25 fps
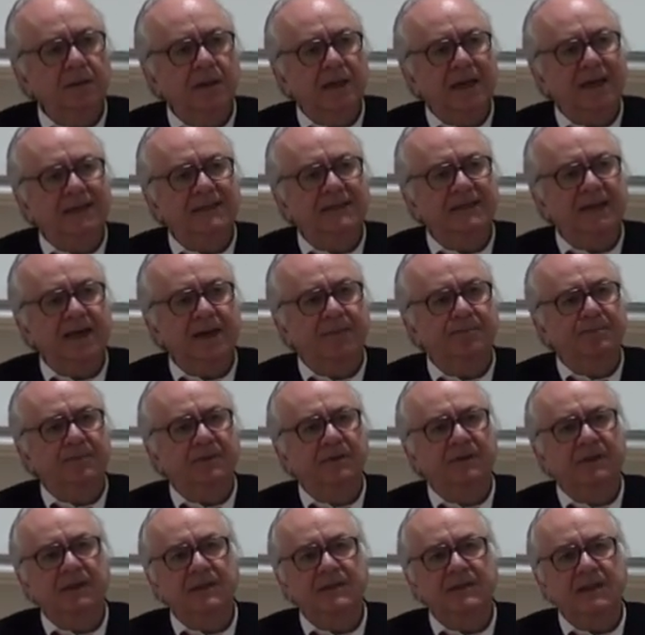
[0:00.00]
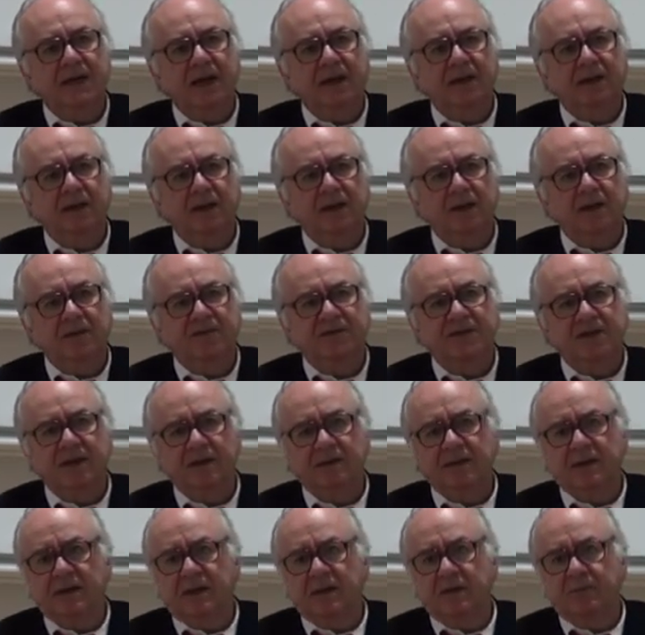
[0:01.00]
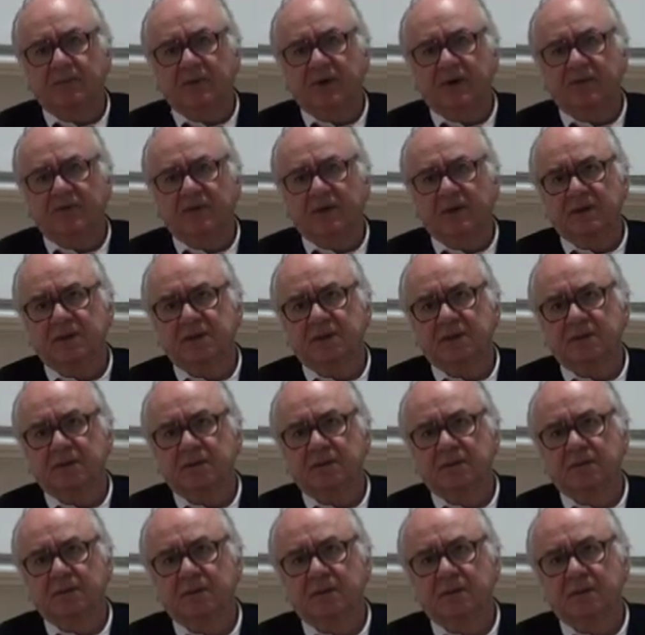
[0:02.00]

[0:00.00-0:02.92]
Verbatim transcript: accept this idea of center and peripheries,